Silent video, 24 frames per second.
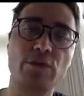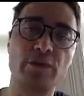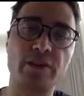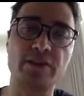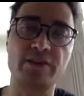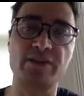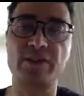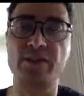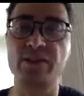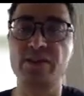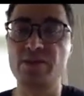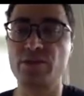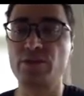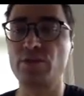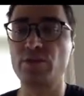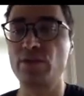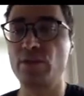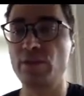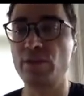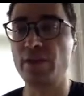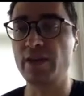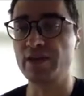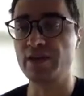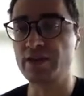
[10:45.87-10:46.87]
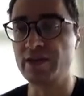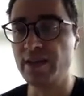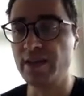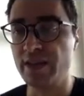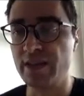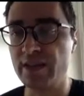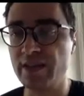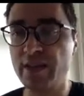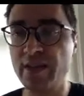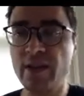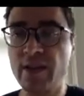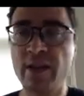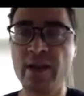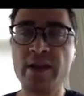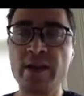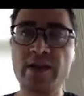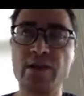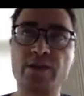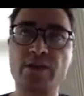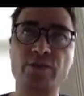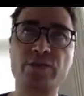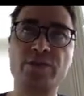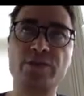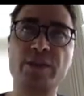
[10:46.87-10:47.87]
us this, you told us that,
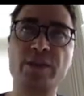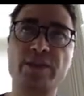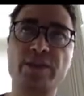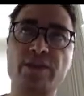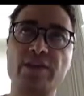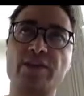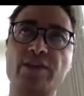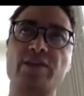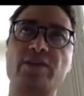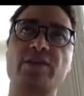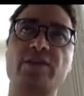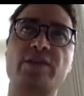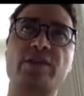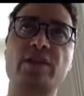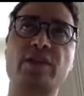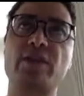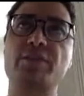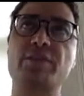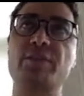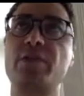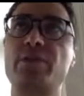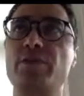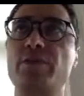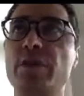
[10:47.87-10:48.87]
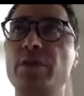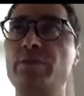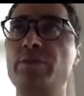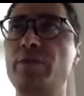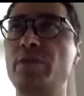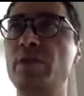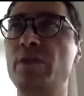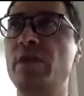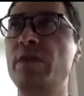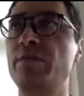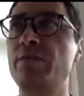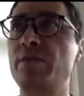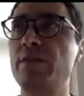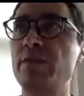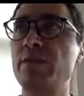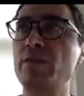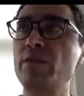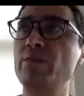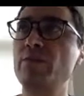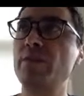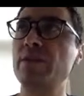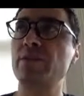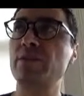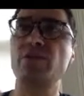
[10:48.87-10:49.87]
you said this is going to be great product for
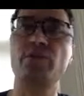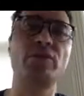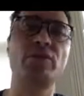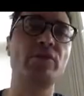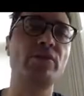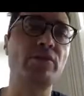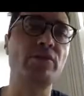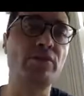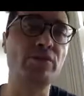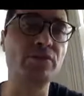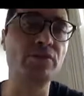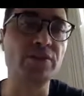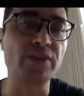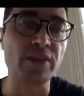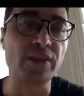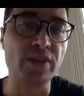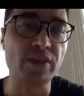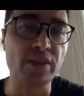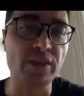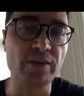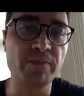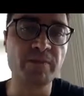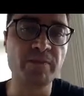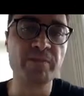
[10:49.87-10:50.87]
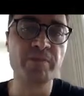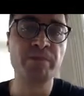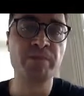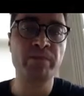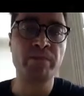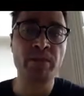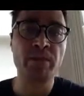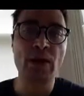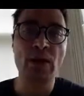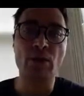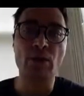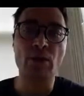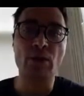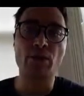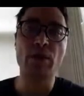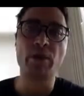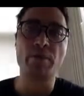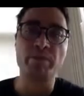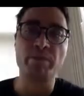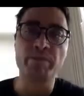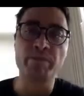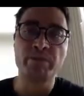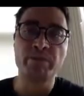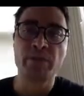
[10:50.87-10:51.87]
you, but you're not using it. How
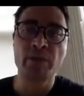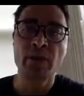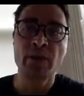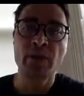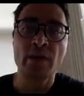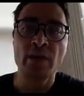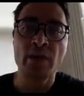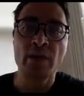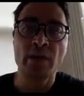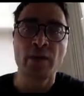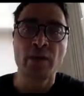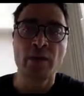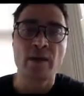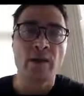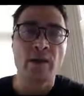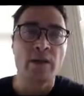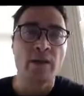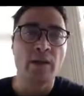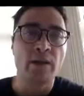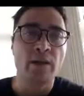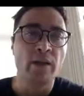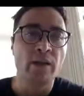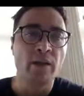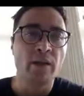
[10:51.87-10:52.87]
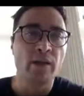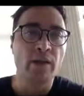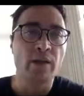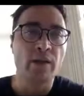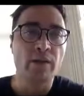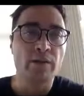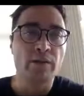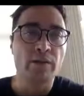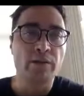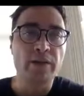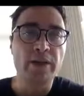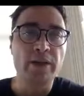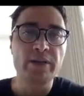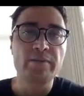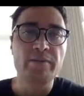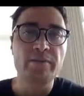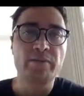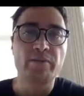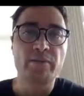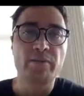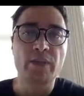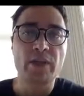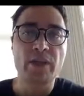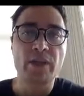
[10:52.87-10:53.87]
come?
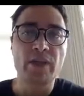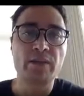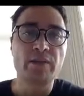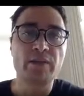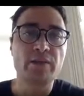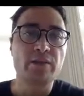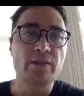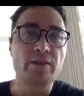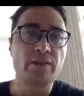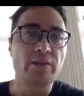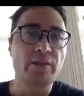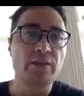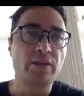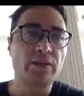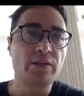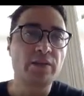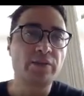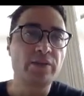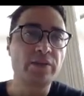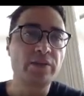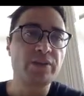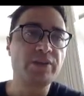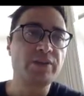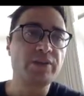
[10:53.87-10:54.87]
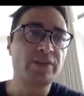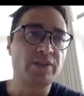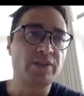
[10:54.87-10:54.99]
Right? And here is,